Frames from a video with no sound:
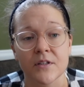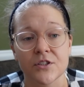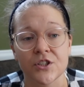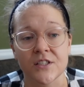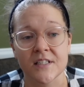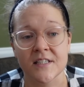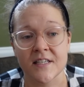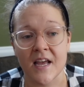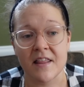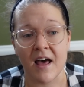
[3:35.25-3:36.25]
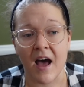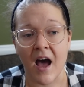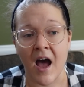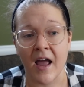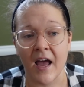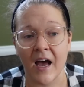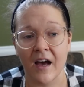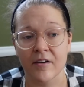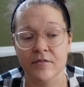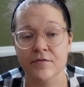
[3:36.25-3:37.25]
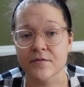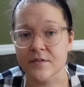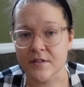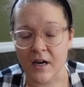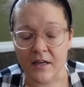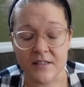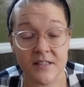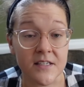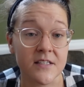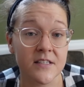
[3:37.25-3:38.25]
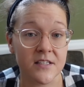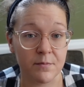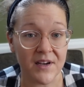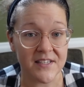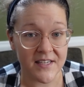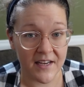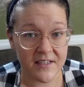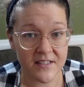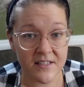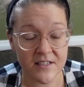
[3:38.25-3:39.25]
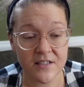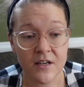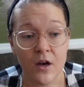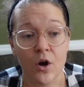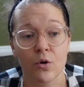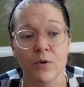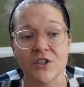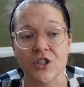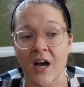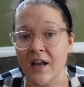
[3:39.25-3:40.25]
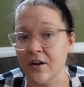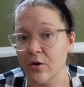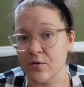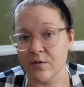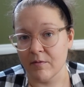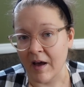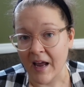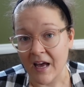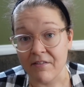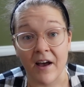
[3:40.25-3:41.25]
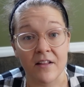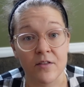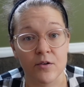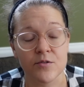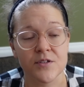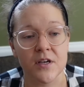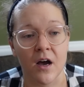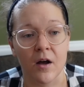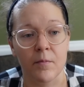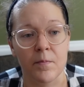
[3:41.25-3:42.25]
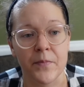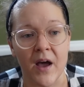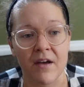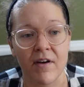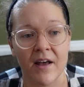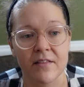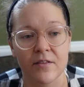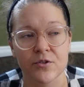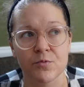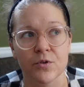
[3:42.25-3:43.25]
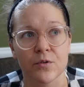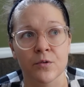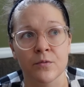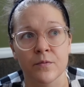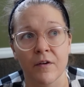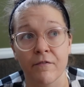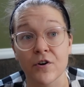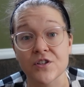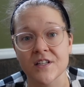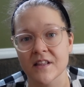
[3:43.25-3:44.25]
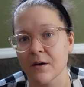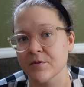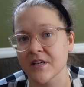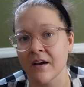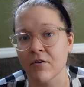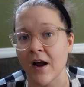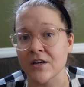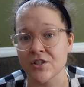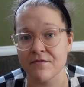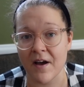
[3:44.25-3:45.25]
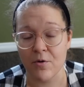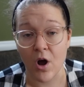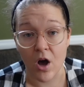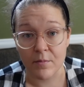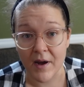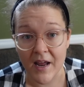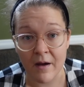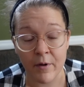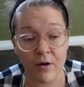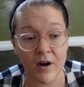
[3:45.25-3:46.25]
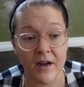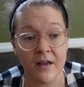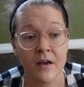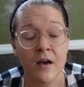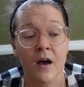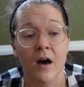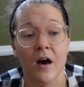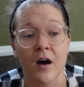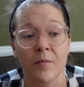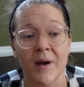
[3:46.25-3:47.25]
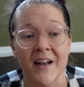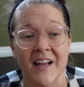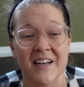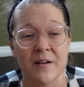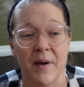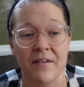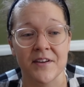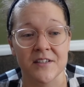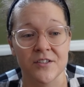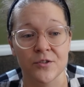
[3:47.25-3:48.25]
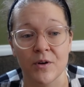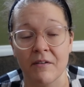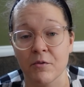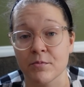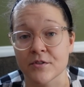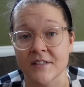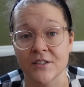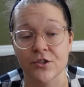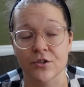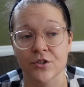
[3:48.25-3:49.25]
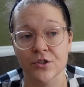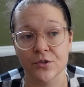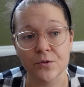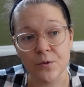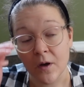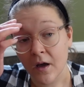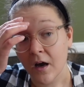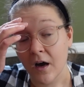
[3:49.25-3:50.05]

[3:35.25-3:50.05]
She did say that I have cysts in my sinuses, which I know I have had those. Those were the first thing that was ever actually found on my MRI. And I ended up having to have a procedure to